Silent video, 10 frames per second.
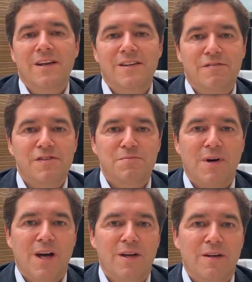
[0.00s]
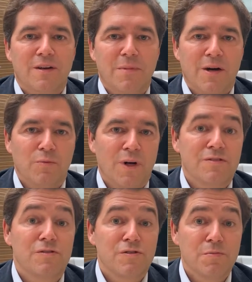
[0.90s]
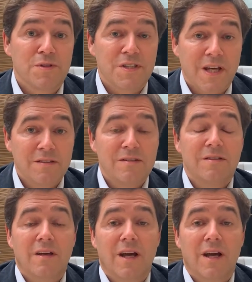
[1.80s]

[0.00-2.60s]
differs by about 1 to 2%.